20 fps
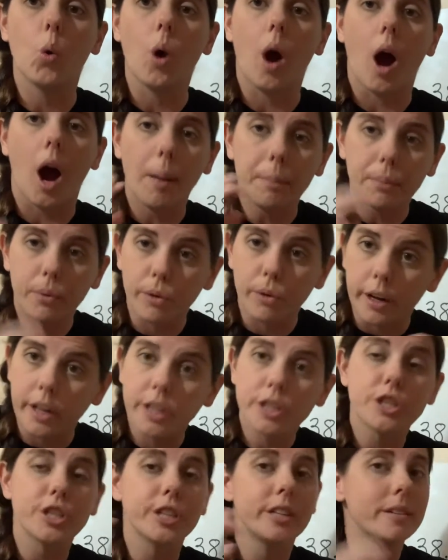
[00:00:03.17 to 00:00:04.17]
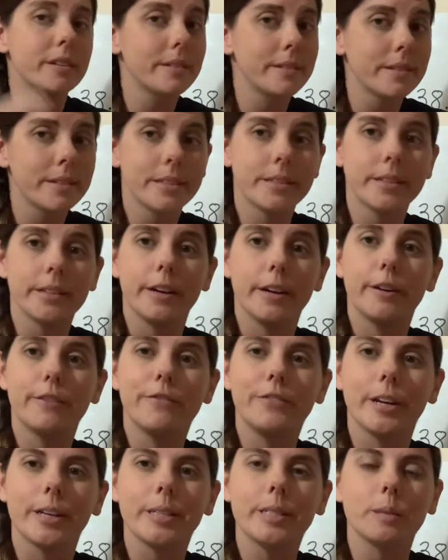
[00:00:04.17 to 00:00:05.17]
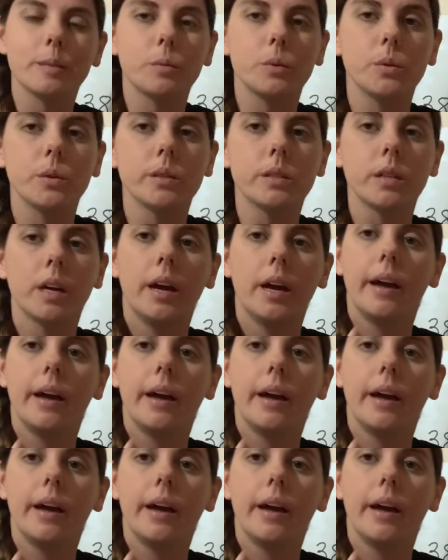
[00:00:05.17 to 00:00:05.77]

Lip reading: operations of decimals,